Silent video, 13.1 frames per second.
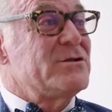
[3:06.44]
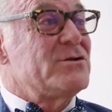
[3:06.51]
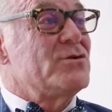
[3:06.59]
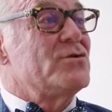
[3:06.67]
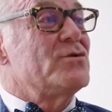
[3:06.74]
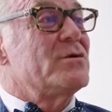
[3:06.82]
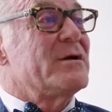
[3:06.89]

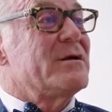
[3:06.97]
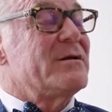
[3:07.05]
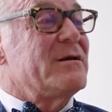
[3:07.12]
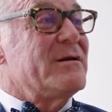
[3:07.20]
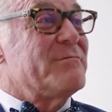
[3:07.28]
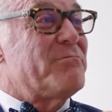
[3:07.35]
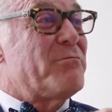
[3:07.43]
to
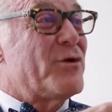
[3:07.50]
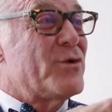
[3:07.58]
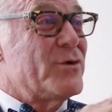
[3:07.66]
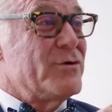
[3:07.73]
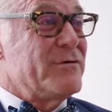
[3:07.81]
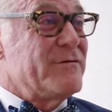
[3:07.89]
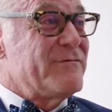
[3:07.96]

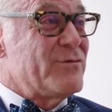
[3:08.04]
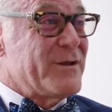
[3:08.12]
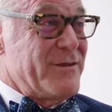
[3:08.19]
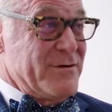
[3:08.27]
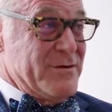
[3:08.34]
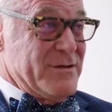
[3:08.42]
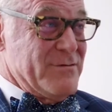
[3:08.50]
improve what
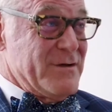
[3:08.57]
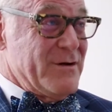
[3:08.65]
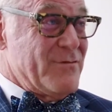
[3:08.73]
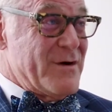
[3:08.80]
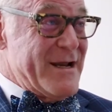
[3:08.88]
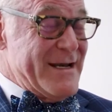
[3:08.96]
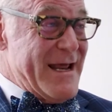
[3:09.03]
they're doing
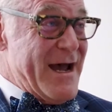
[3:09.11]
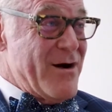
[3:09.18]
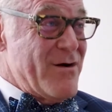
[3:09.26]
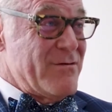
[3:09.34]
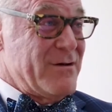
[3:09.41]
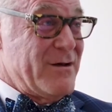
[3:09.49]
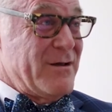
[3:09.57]
right now,